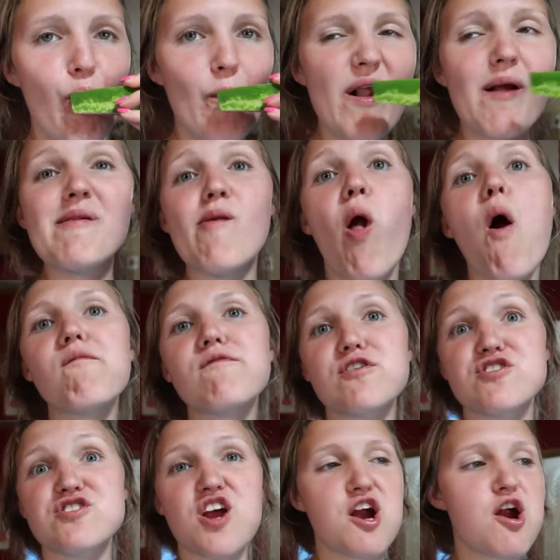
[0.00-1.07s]
And for
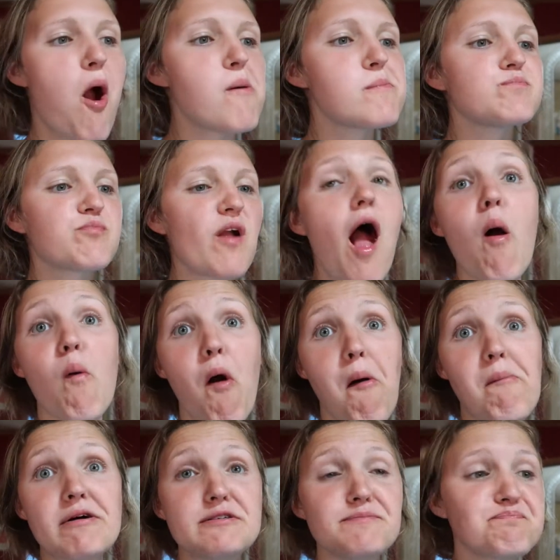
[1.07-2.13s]
dessert, I had
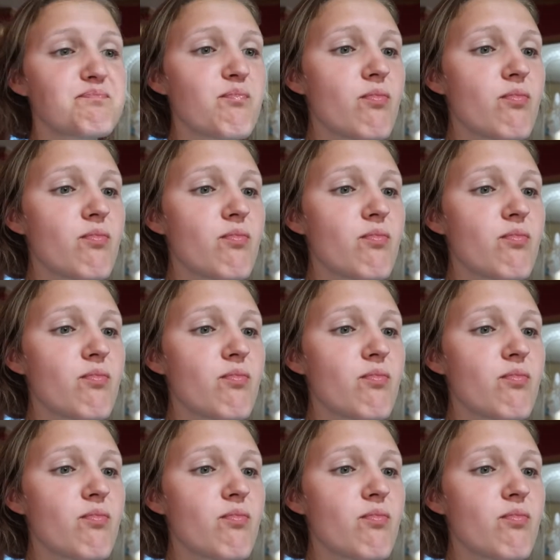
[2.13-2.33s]
watermelon.